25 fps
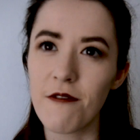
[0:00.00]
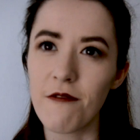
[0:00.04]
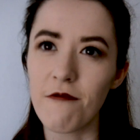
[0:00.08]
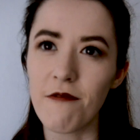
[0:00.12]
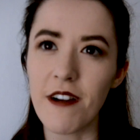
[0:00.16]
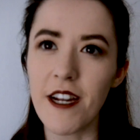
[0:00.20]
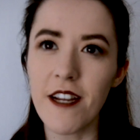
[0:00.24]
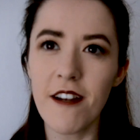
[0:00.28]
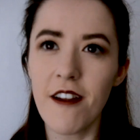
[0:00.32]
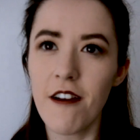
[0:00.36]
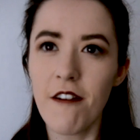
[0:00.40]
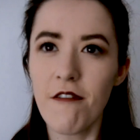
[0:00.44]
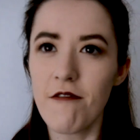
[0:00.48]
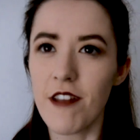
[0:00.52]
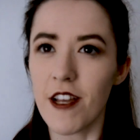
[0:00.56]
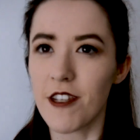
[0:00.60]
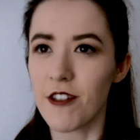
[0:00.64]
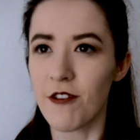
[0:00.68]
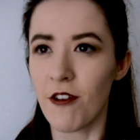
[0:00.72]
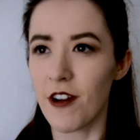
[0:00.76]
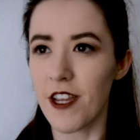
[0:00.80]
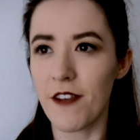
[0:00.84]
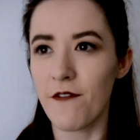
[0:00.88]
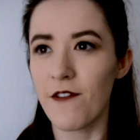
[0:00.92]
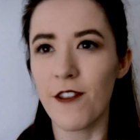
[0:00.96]
We know that's
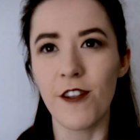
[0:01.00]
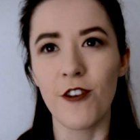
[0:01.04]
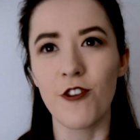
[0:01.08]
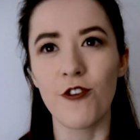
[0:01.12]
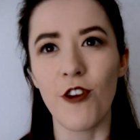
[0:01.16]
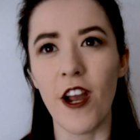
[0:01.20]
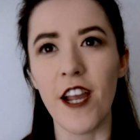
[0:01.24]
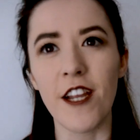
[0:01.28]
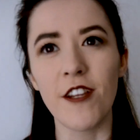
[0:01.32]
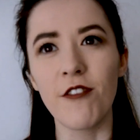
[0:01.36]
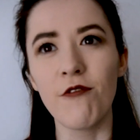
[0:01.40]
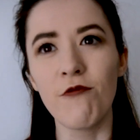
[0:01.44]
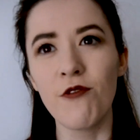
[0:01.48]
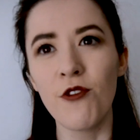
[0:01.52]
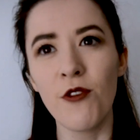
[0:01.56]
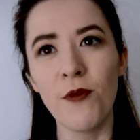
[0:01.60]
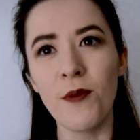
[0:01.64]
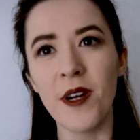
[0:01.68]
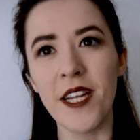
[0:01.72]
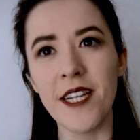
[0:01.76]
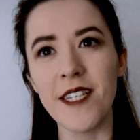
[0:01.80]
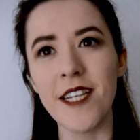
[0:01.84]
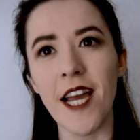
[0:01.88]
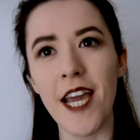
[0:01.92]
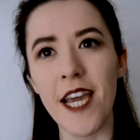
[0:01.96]
not even the train you
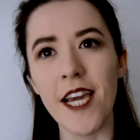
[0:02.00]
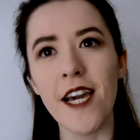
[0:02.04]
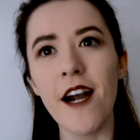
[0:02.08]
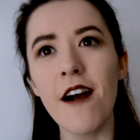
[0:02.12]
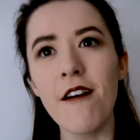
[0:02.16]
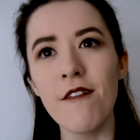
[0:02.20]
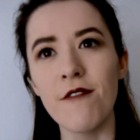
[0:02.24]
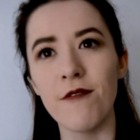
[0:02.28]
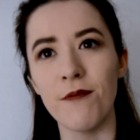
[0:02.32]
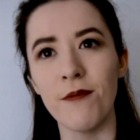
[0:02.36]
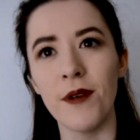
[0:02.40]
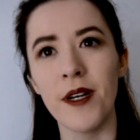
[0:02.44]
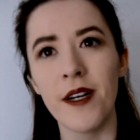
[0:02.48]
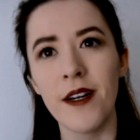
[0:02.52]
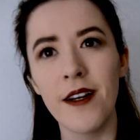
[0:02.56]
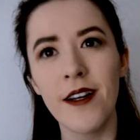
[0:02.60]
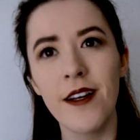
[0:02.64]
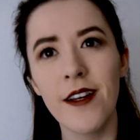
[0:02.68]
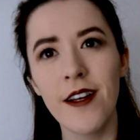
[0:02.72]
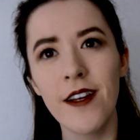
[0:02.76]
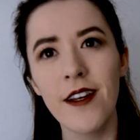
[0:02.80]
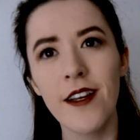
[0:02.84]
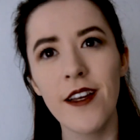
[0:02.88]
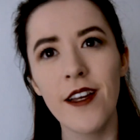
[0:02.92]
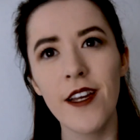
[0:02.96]
normally take home.
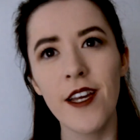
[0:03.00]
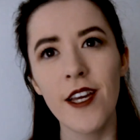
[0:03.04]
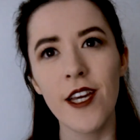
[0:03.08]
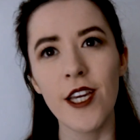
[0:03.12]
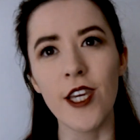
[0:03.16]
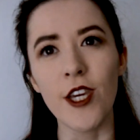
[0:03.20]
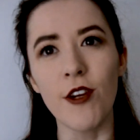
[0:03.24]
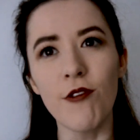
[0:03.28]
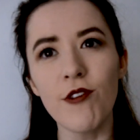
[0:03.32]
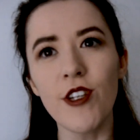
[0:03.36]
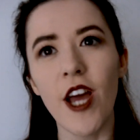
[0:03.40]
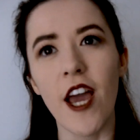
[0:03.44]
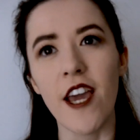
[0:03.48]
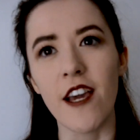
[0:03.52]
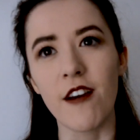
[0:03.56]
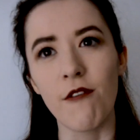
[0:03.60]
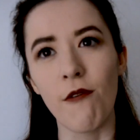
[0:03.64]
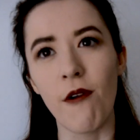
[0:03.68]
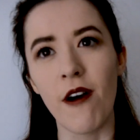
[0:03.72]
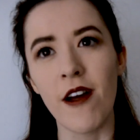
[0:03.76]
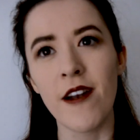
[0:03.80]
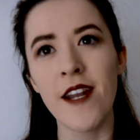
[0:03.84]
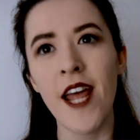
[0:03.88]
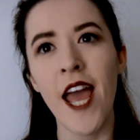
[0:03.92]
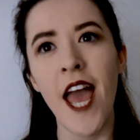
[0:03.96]
You take
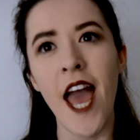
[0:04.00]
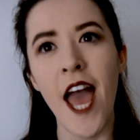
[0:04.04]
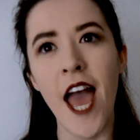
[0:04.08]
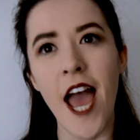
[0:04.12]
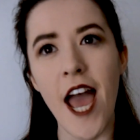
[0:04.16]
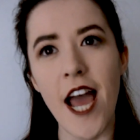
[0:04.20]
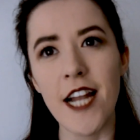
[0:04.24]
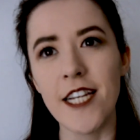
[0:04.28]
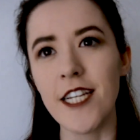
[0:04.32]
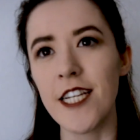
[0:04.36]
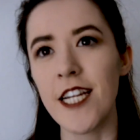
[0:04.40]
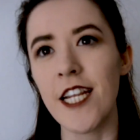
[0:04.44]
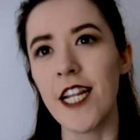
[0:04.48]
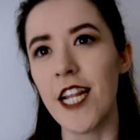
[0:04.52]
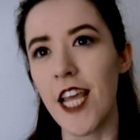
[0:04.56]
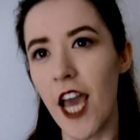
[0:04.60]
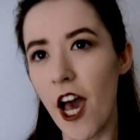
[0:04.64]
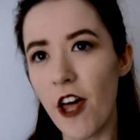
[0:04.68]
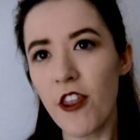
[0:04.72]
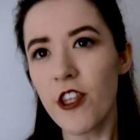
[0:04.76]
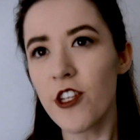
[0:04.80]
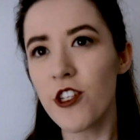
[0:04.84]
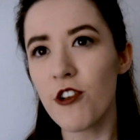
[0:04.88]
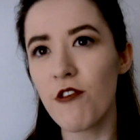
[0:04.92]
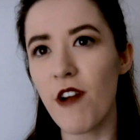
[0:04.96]
one headed in the
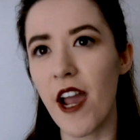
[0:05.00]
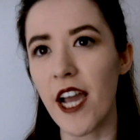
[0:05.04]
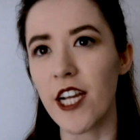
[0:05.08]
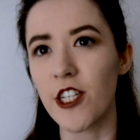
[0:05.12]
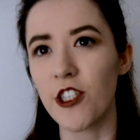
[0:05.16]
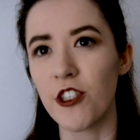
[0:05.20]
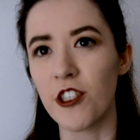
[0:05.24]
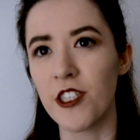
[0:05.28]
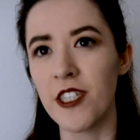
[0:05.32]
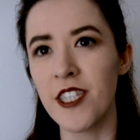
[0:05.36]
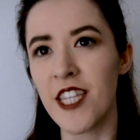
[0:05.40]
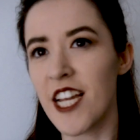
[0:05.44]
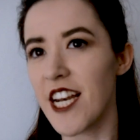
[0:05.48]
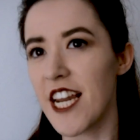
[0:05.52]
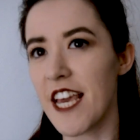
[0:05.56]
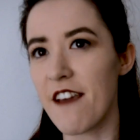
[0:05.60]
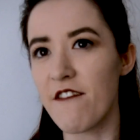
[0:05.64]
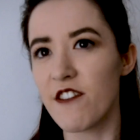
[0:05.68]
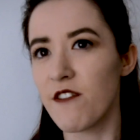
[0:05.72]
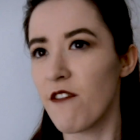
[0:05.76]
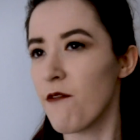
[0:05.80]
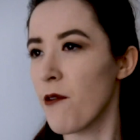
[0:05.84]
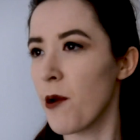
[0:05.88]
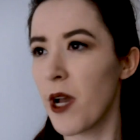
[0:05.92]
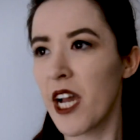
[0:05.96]
other direction that leaves
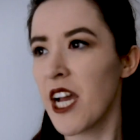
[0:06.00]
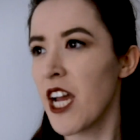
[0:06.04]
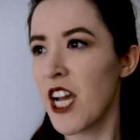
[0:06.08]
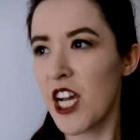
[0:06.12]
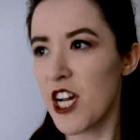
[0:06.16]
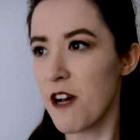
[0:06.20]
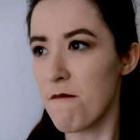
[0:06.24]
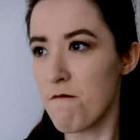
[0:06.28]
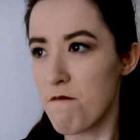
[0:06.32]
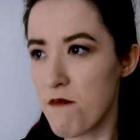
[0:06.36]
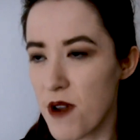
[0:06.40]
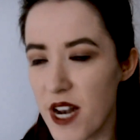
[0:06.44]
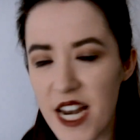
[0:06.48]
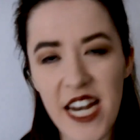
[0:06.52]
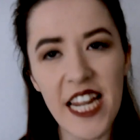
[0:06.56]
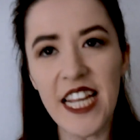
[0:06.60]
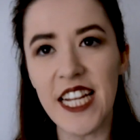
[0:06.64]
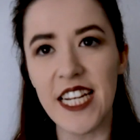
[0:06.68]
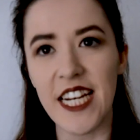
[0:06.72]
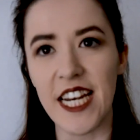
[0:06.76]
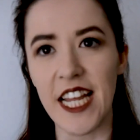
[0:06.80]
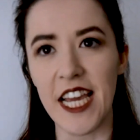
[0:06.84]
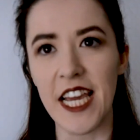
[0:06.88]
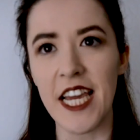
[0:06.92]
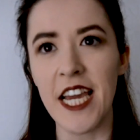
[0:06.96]
from a
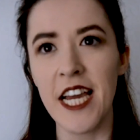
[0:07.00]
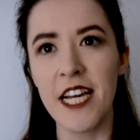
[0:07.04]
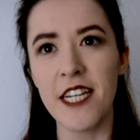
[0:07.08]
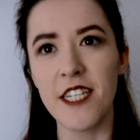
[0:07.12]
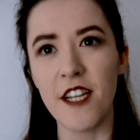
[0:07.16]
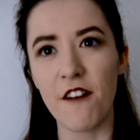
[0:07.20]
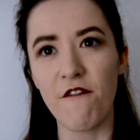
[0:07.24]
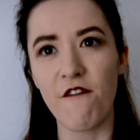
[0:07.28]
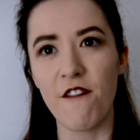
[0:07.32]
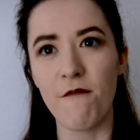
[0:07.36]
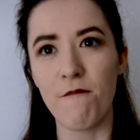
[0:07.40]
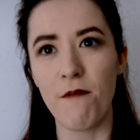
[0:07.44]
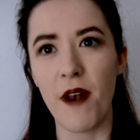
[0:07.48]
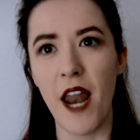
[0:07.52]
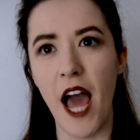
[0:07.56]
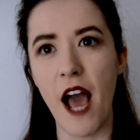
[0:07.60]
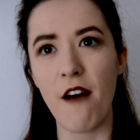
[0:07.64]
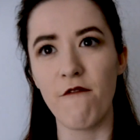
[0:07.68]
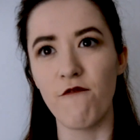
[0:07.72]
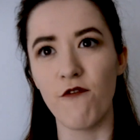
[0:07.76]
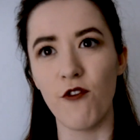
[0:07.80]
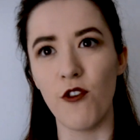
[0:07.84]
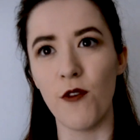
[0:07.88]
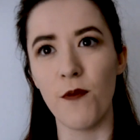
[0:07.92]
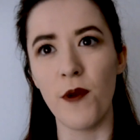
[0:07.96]
completely different
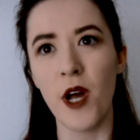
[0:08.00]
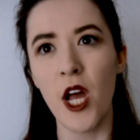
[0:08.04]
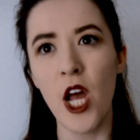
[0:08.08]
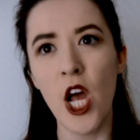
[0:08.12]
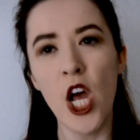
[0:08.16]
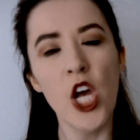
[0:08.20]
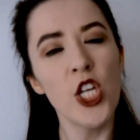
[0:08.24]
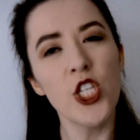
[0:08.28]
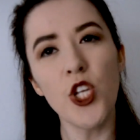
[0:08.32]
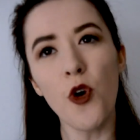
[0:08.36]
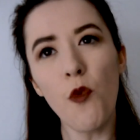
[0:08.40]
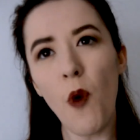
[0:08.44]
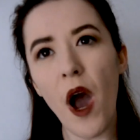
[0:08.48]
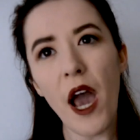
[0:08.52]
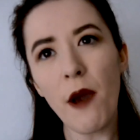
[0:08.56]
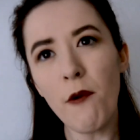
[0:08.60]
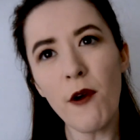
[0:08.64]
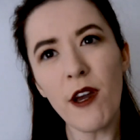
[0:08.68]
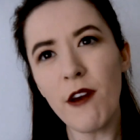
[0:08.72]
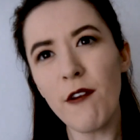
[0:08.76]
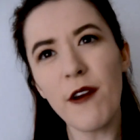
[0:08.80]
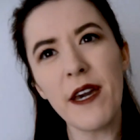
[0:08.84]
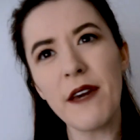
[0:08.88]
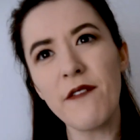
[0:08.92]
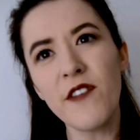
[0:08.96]
platform. So why
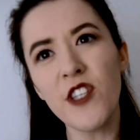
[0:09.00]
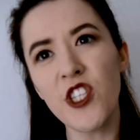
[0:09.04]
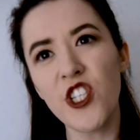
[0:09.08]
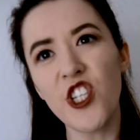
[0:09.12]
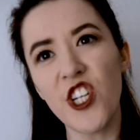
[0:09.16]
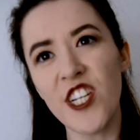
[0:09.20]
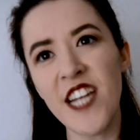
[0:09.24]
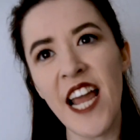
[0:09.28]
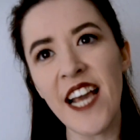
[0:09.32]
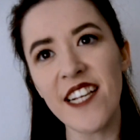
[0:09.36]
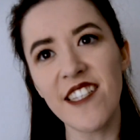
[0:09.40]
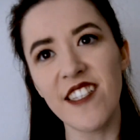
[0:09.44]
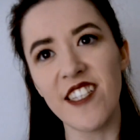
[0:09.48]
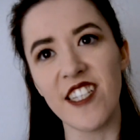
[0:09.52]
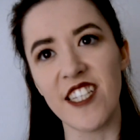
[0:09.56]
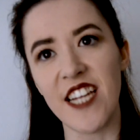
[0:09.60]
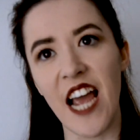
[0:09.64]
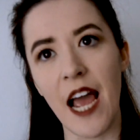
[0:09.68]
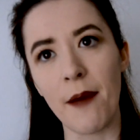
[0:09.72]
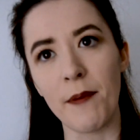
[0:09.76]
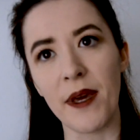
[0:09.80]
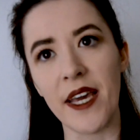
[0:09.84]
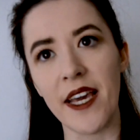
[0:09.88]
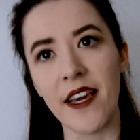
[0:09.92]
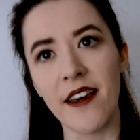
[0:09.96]
were you even stood next to
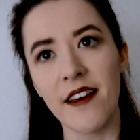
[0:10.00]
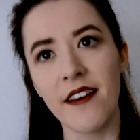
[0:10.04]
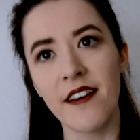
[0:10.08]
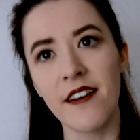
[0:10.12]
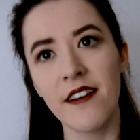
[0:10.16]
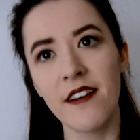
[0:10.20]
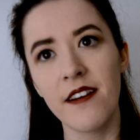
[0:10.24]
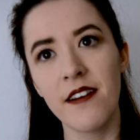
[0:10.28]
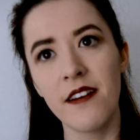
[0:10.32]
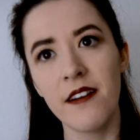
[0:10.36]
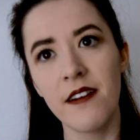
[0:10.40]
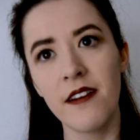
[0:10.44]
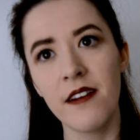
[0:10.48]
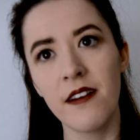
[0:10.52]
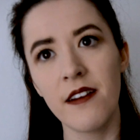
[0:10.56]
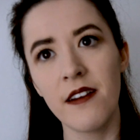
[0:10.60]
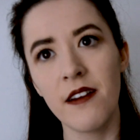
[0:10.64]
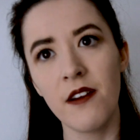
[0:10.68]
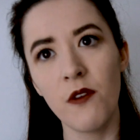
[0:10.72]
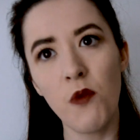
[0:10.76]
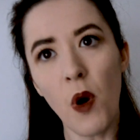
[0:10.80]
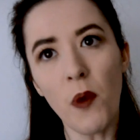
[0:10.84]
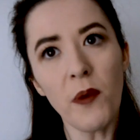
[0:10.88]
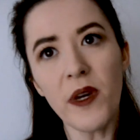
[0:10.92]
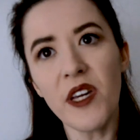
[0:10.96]
Tammy?
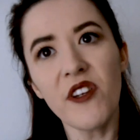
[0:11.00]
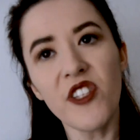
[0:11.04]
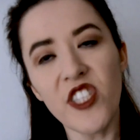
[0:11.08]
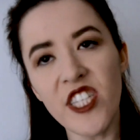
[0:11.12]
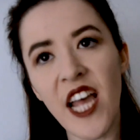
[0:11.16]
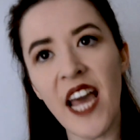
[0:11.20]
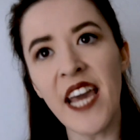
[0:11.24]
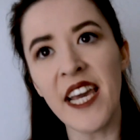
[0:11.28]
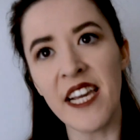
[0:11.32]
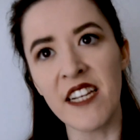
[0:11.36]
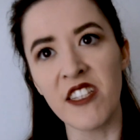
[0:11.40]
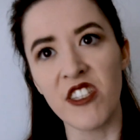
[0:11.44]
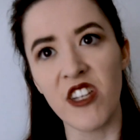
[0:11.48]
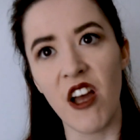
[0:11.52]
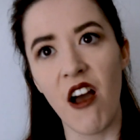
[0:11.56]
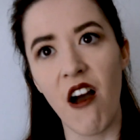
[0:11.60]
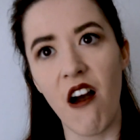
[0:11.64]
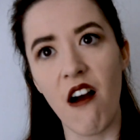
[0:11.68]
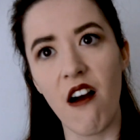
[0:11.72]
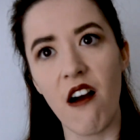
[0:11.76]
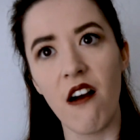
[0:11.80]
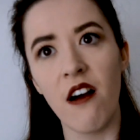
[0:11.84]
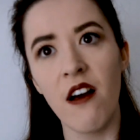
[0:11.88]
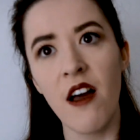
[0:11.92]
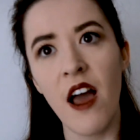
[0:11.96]
What were you saying to
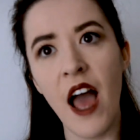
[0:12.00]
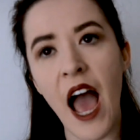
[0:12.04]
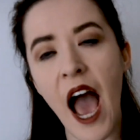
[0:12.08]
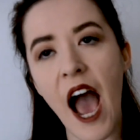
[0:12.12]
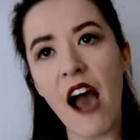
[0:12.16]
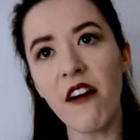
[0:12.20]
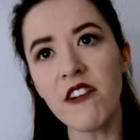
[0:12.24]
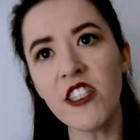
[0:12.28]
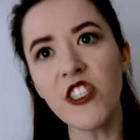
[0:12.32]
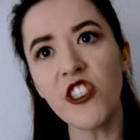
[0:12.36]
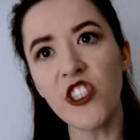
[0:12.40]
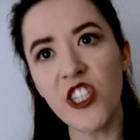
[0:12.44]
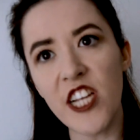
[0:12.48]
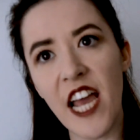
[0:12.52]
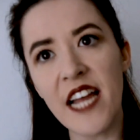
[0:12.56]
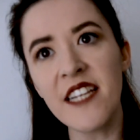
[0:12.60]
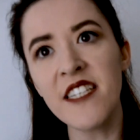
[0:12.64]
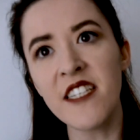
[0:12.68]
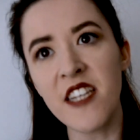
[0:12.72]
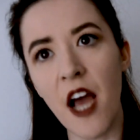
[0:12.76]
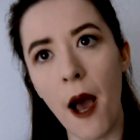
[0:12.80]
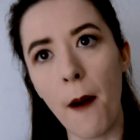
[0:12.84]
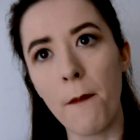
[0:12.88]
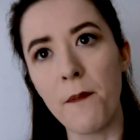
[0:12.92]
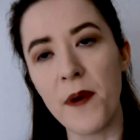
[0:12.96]
her? How did she end
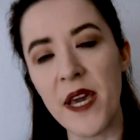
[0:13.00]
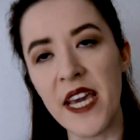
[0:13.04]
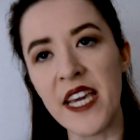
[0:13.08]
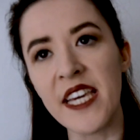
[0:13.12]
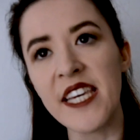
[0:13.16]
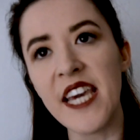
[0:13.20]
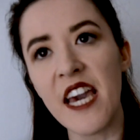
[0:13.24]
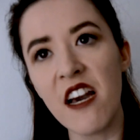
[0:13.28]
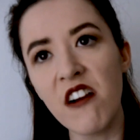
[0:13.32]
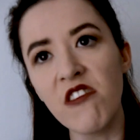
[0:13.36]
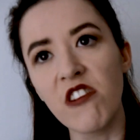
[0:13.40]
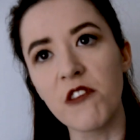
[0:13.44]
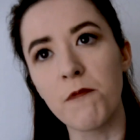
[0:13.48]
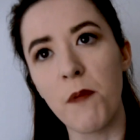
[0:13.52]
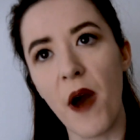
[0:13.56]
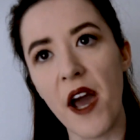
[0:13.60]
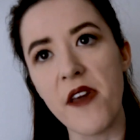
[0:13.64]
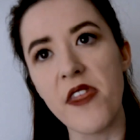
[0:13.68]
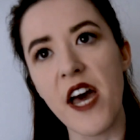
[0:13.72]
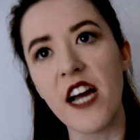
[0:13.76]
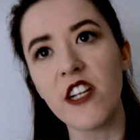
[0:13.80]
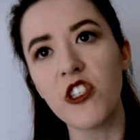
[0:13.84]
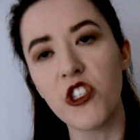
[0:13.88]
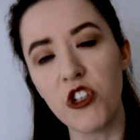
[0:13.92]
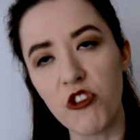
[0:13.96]
up being killed by
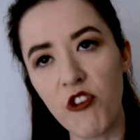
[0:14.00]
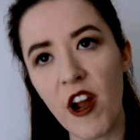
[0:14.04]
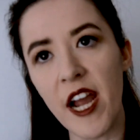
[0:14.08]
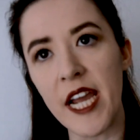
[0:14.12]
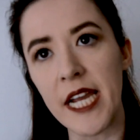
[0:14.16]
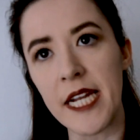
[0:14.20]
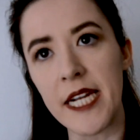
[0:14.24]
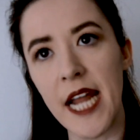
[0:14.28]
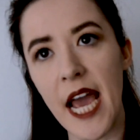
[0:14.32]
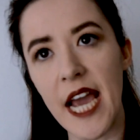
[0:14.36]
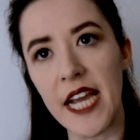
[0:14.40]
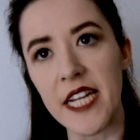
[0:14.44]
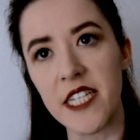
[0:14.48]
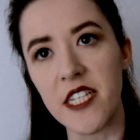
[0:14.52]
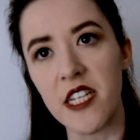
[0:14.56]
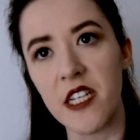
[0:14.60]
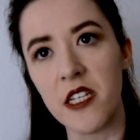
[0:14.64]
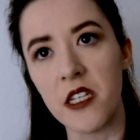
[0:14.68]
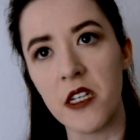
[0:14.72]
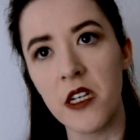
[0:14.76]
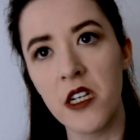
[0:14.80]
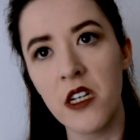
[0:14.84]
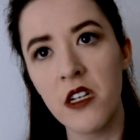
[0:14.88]
that train, Aiden?